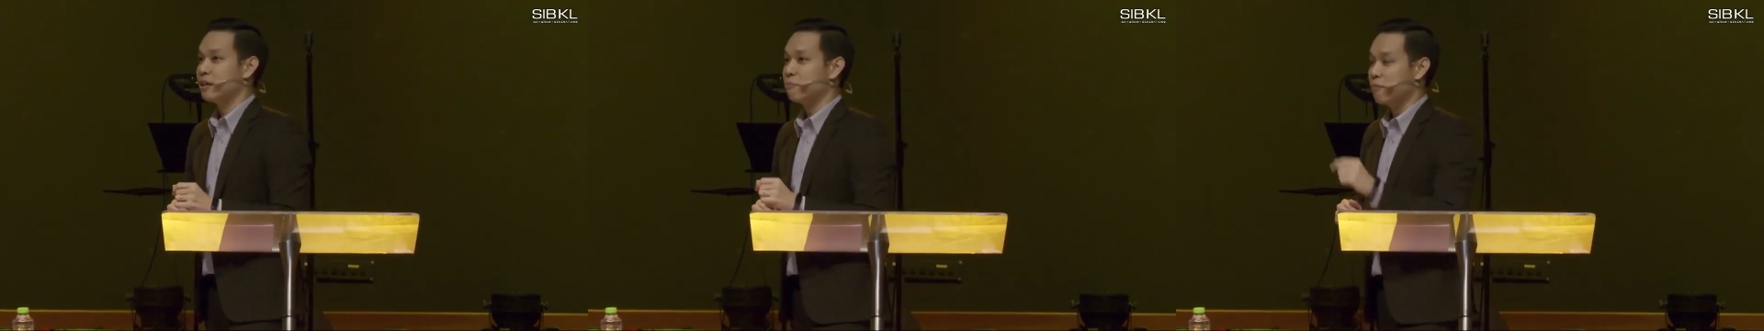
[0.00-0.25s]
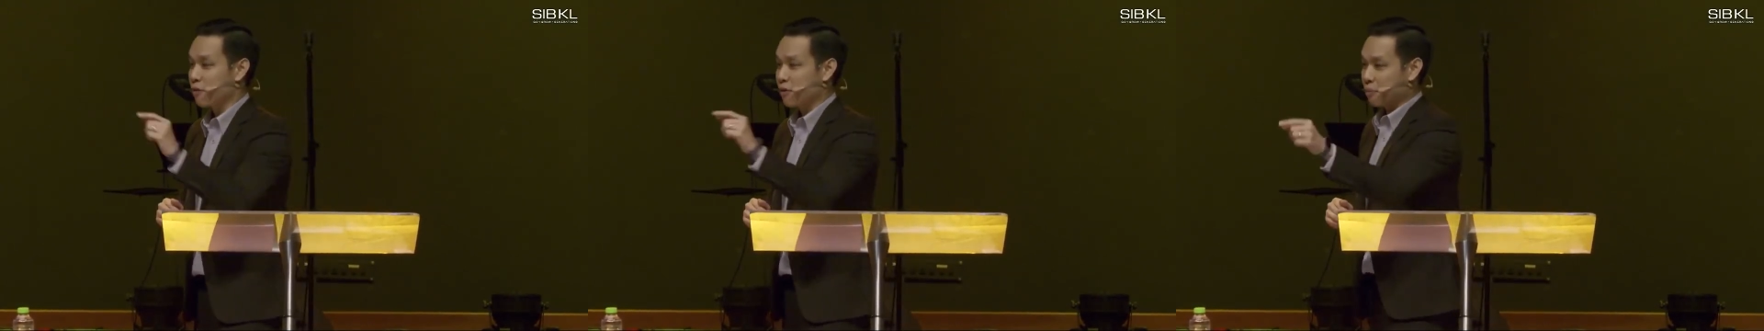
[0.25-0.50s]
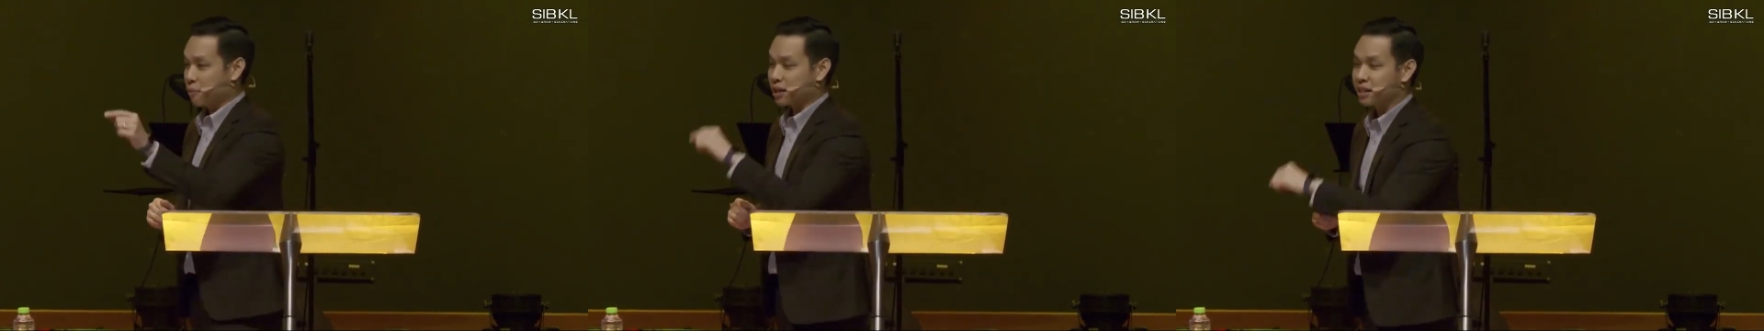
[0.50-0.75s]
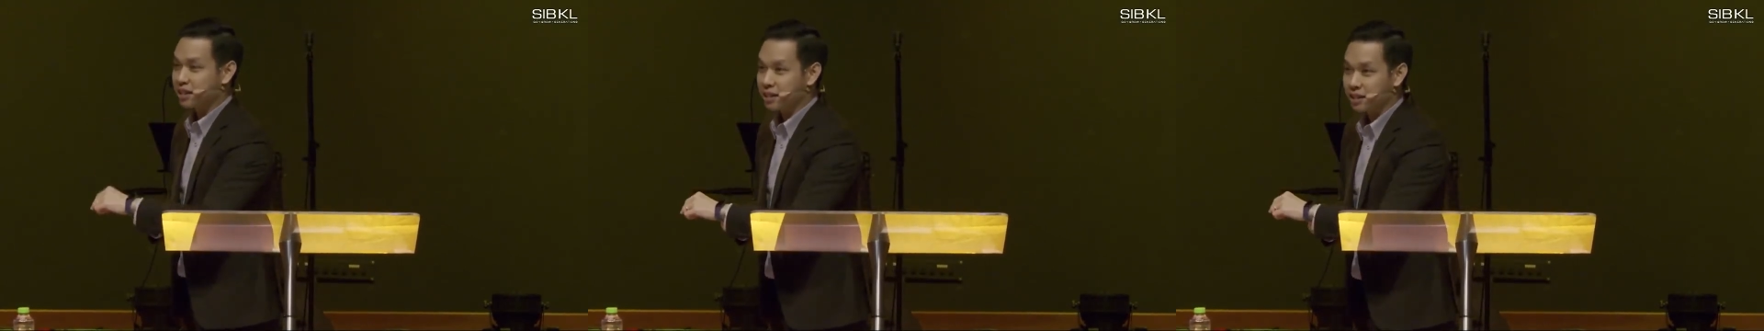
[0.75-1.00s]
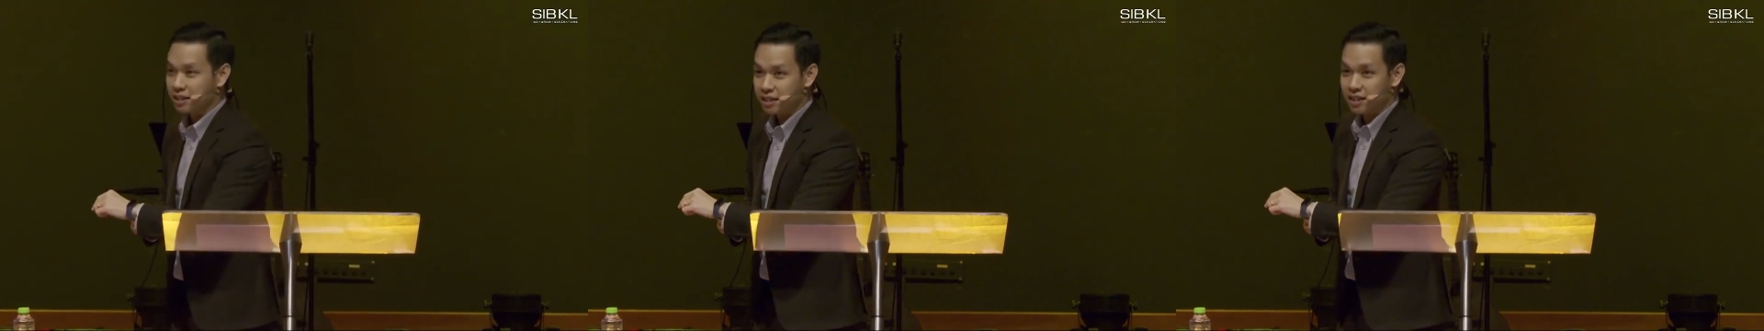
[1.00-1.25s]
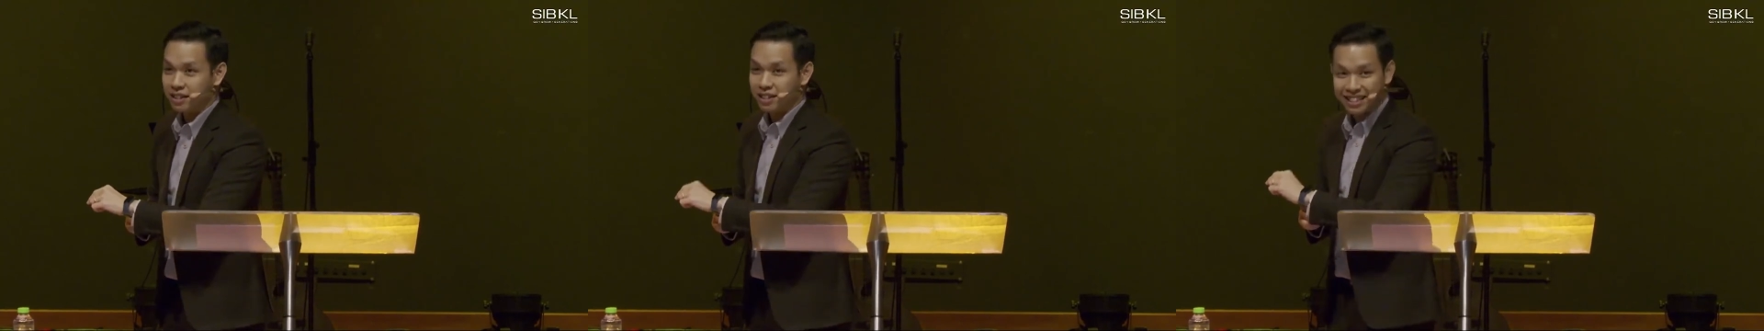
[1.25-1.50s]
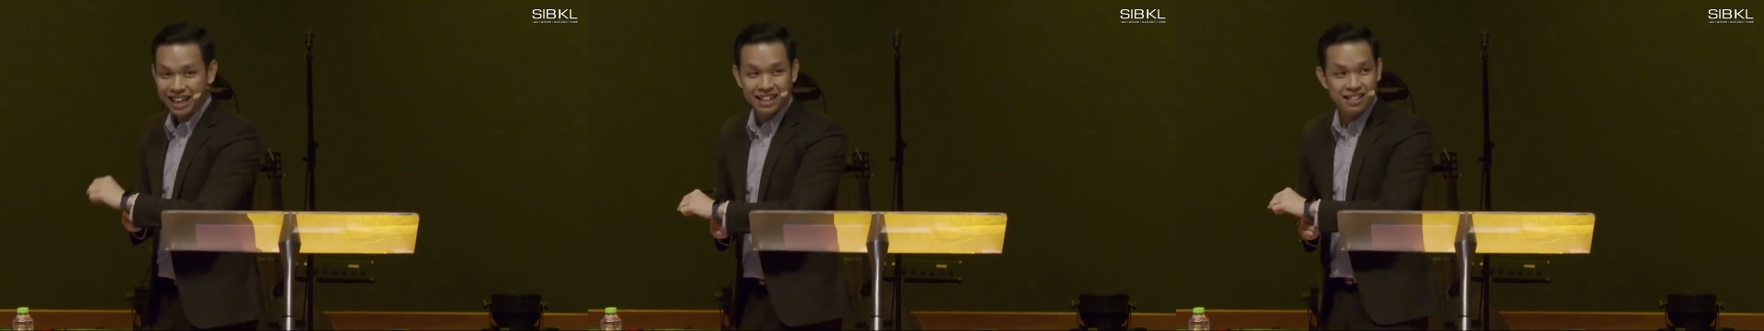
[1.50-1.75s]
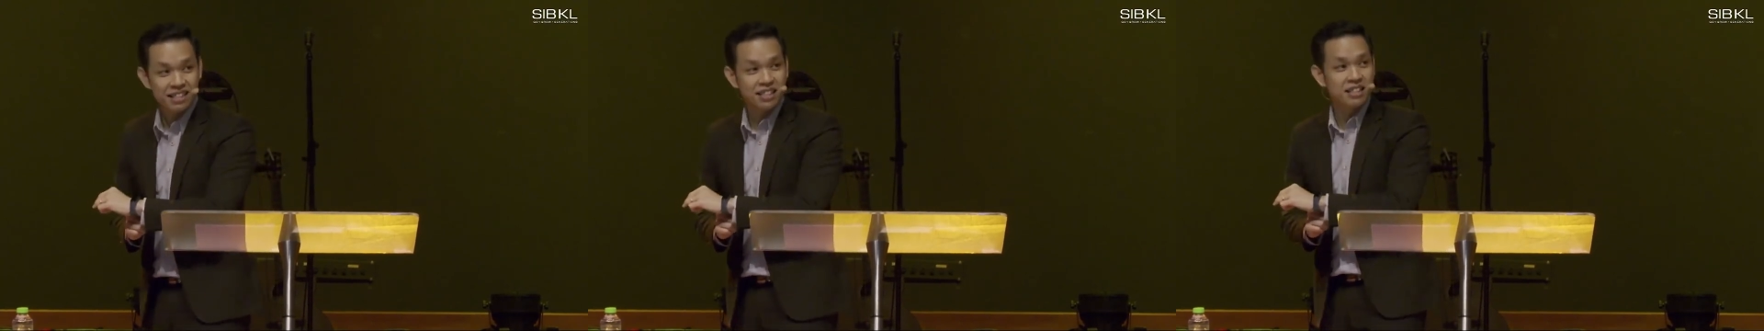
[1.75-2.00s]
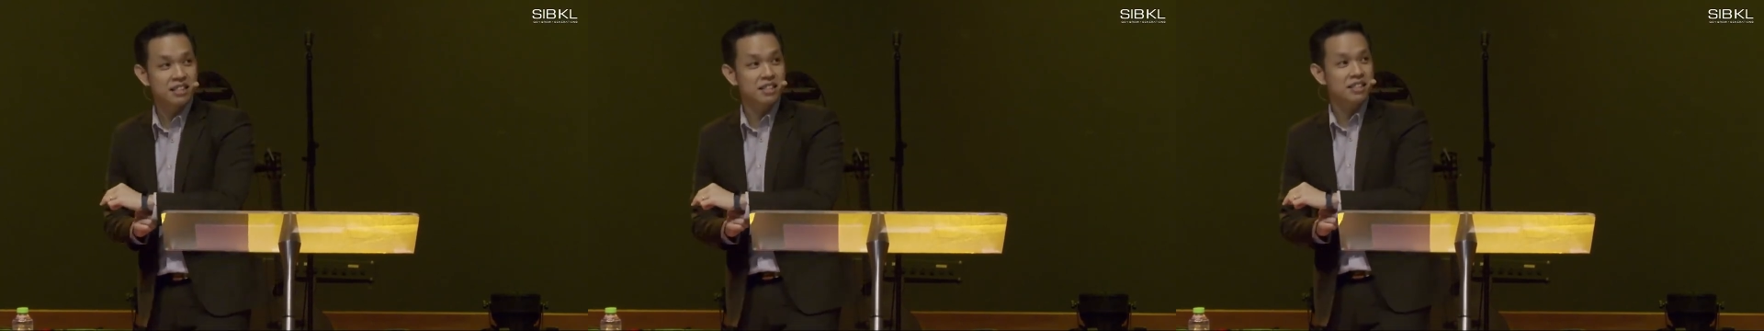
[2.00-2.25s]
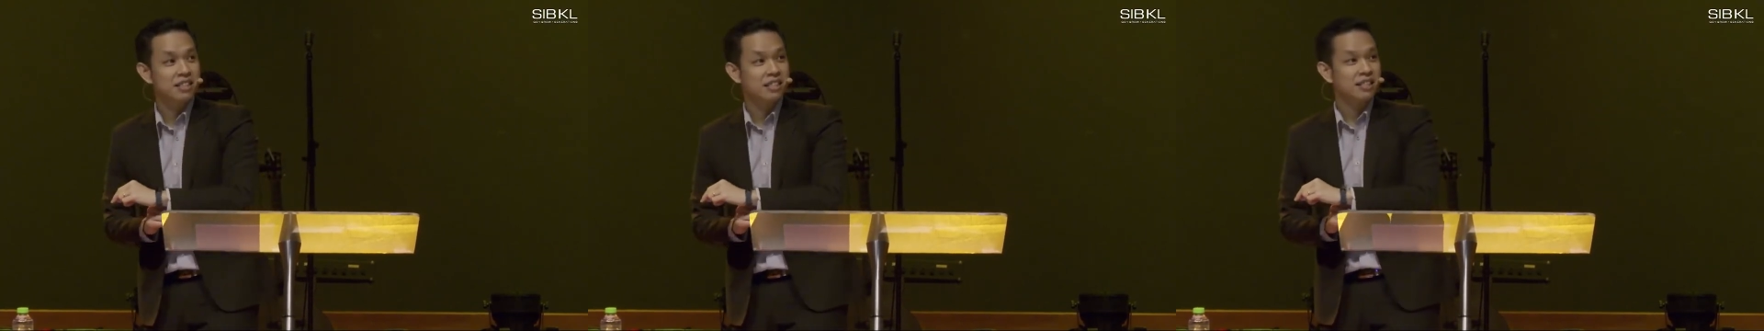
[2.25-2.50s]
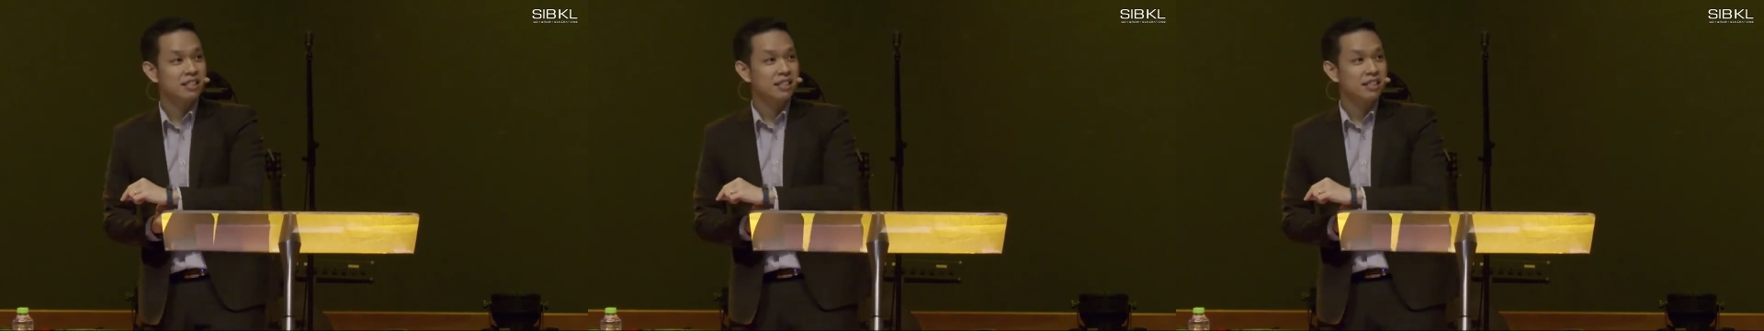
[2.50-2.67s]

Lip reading: and the dancers